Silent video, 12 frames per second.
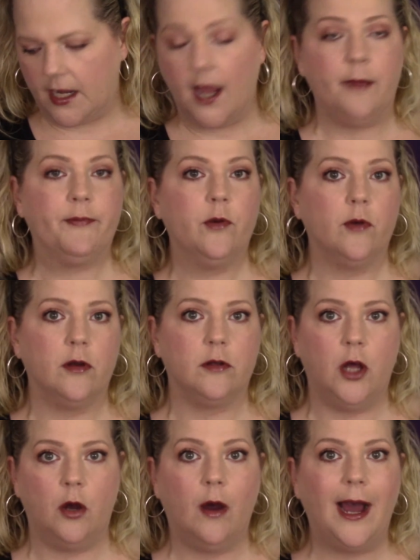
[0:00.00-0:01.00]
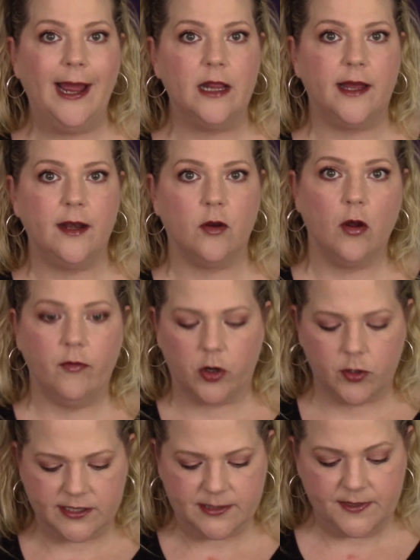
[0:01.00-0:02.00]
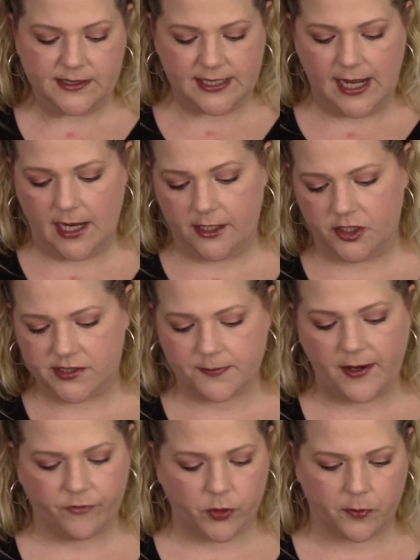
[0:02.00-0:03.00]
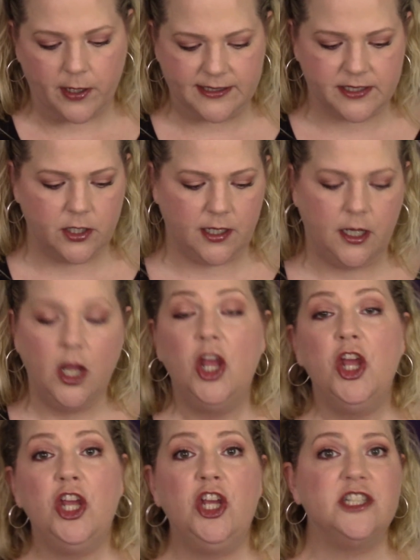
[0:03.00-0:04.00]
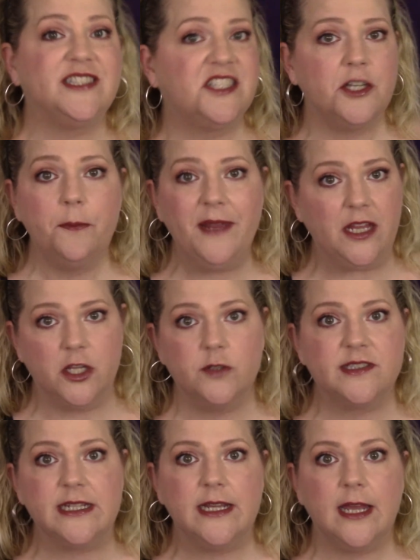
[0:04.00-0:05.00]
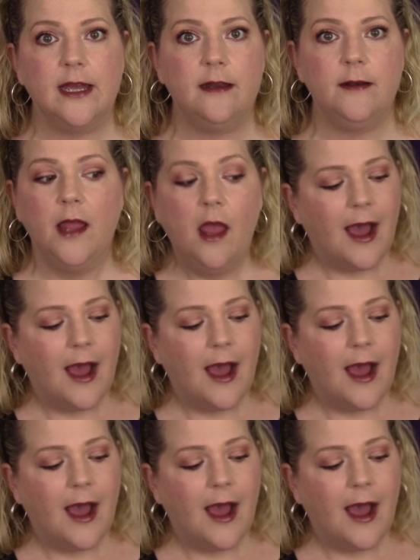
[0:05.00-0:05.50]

the Hyperreal Glow highlighter over Christmas and you spent full price on it, you'd still be using it.